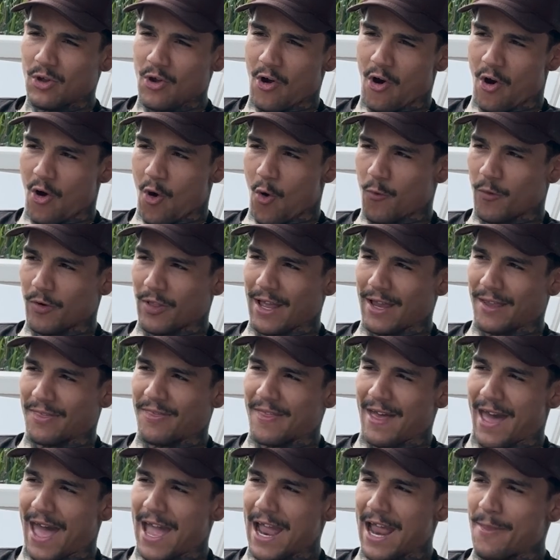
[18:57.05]
are over like
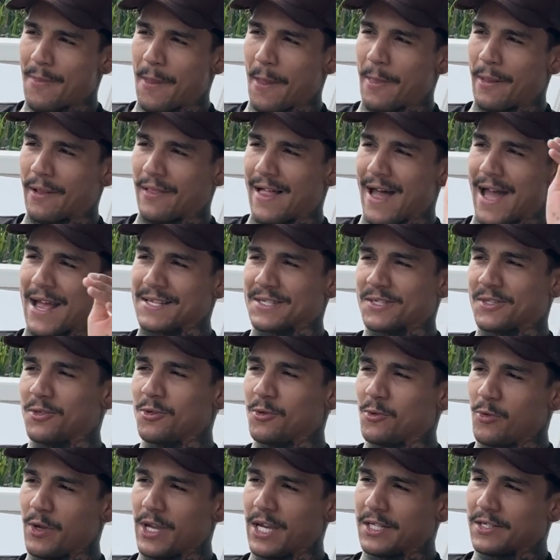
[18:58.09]
that, and then the last
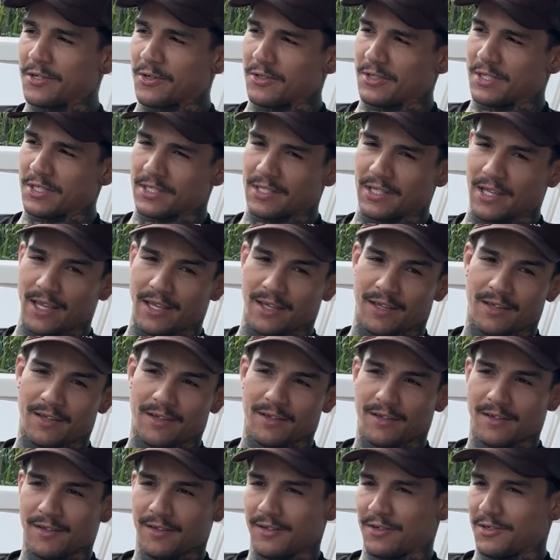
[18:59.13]
2 weeks are just like
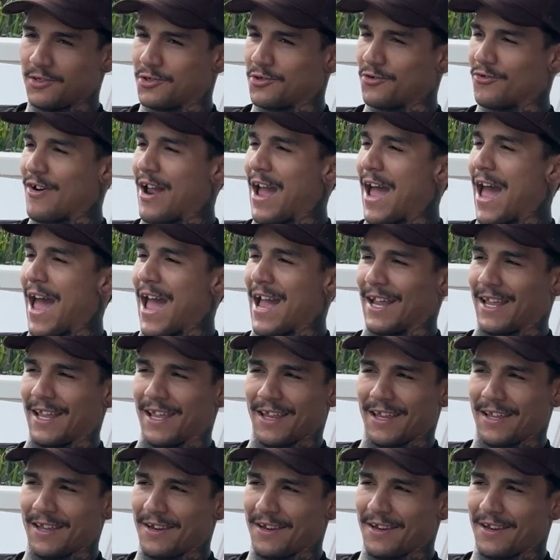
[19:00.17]
dragging.